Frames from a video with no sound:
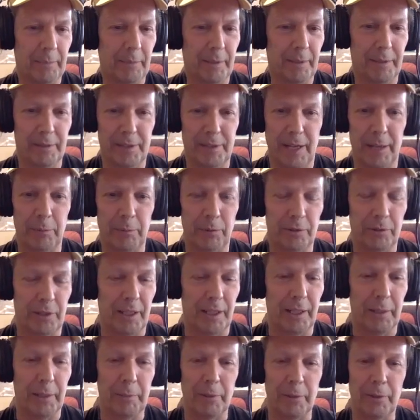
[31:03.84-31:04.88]
and table
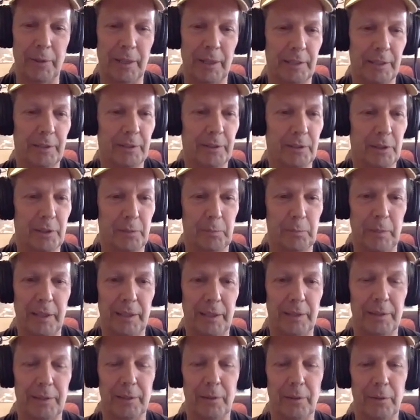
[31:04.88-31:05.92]
time you had to
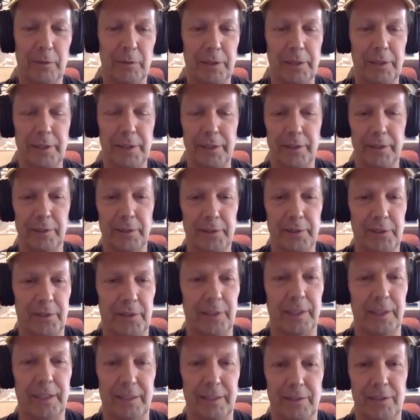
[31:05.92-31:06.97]
spend over the years to
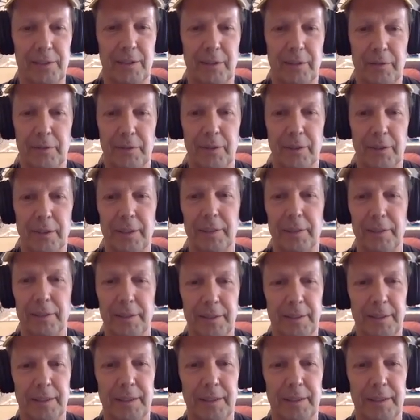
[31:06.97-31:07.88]
get stuff done